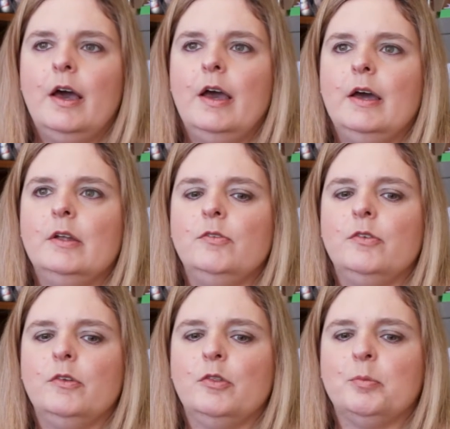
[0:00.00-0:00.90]

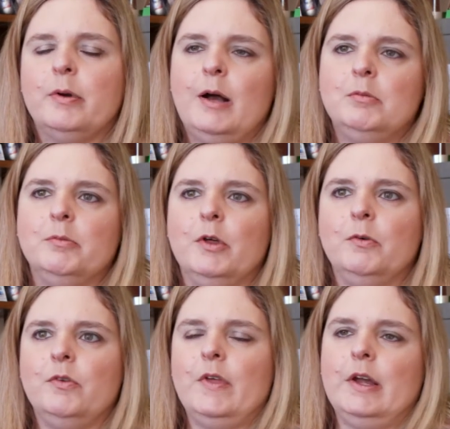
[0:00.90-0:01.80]
And the problem,
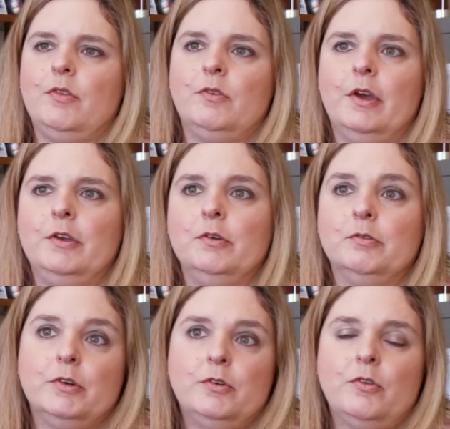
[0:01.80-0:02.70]
though, is that it's not
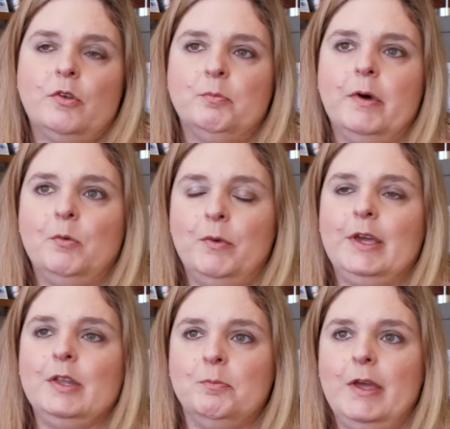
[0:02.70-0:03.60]
universal, but
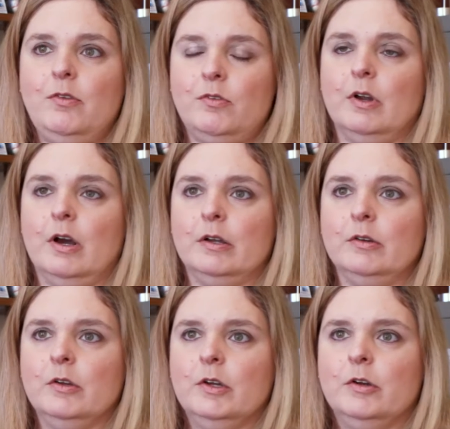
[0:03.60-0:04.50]
we can base it
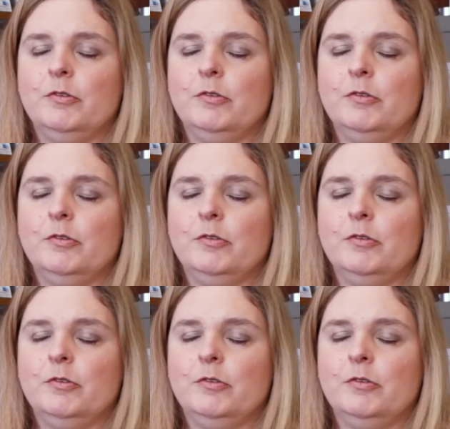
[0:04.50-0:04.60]
on,